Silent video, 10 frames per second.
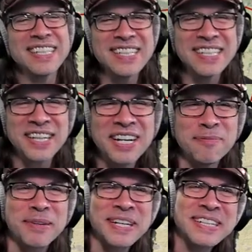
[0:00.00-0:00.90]
Look at
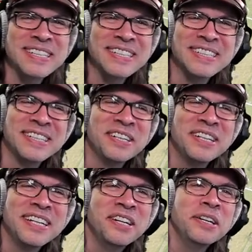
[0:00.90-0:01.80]
that, man.
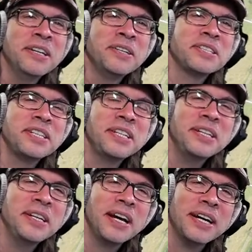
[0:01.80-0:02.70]

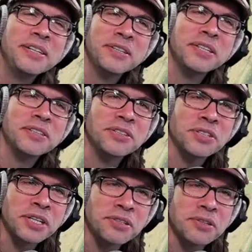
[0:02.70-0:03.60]
See, I don't need to
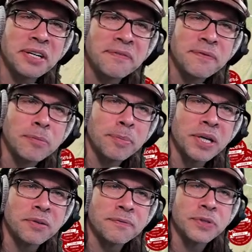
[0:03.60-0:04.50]
change that for
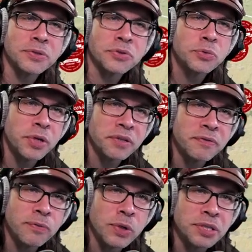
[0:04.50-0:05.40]
Battlefield
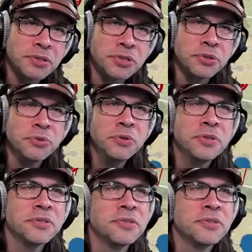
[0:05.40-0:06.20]
2042.